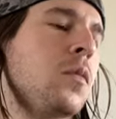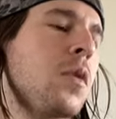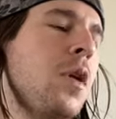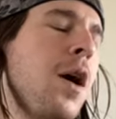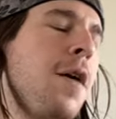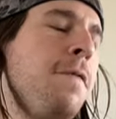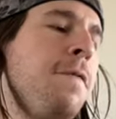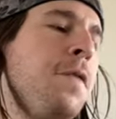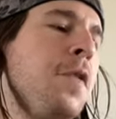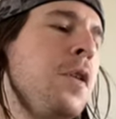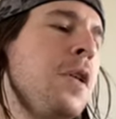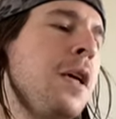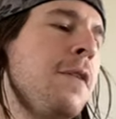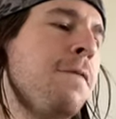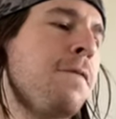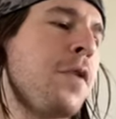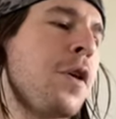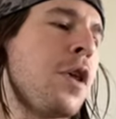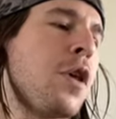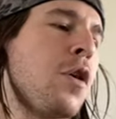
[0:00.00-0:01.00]
I feel
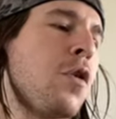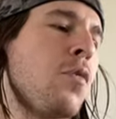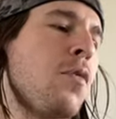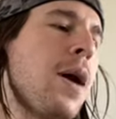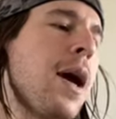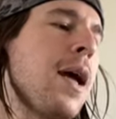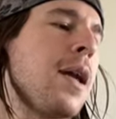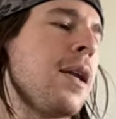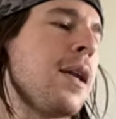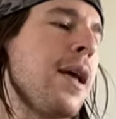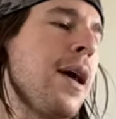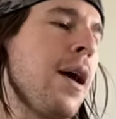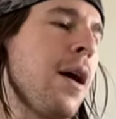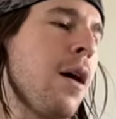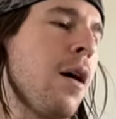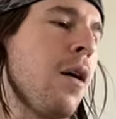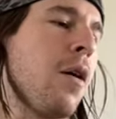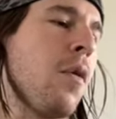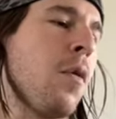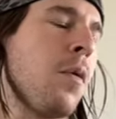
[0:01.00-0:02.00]
like for you right
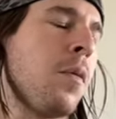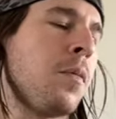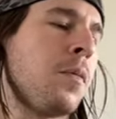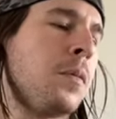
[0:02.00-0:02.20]
now,